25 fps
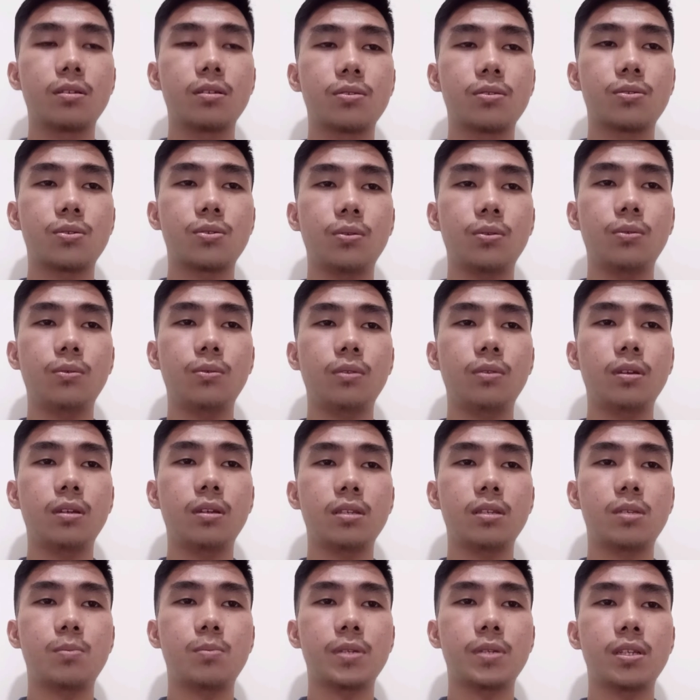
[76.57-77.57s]
So
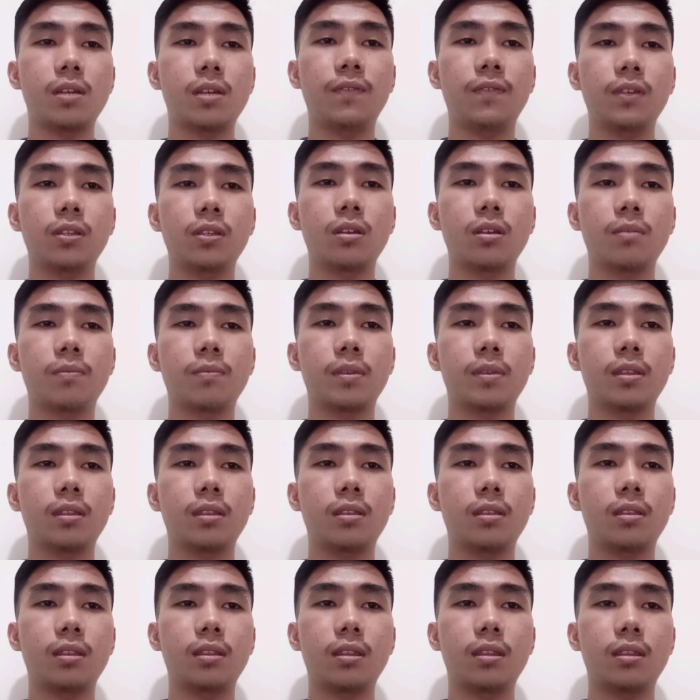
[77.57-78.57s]
the specific
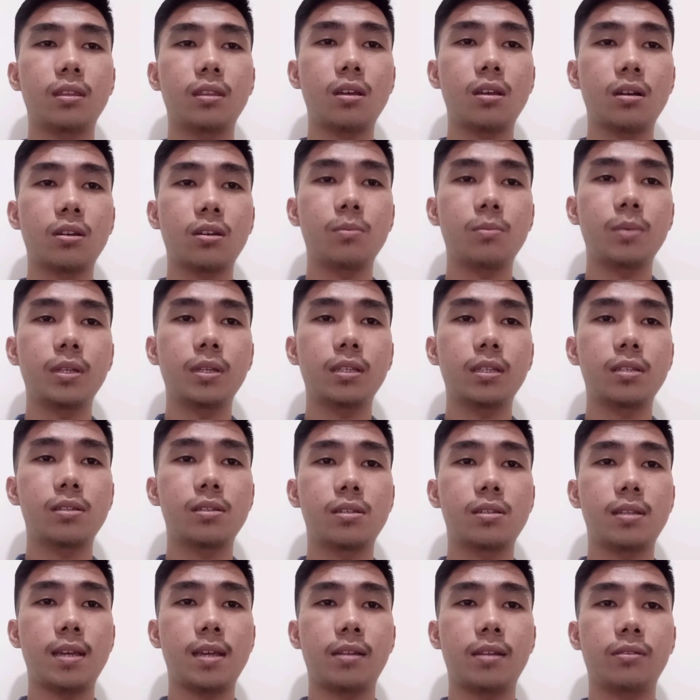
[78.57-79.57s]
documented
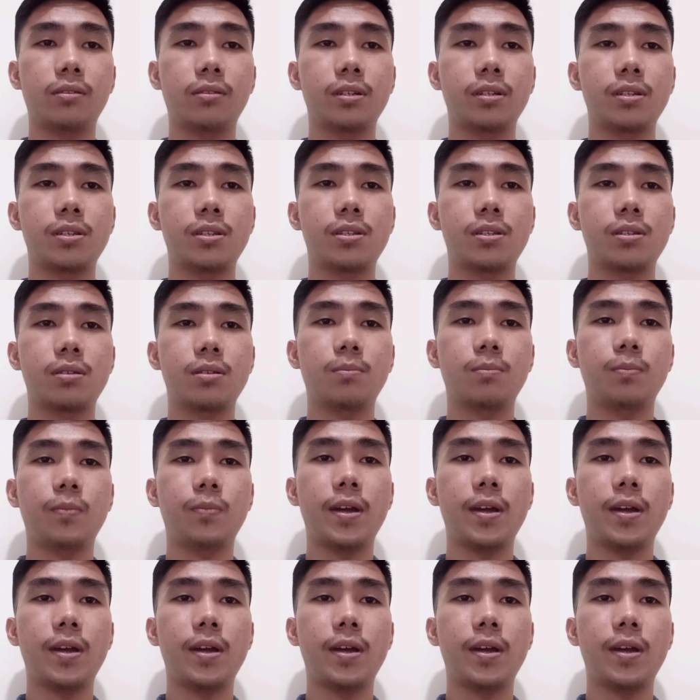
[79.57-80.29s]
standards,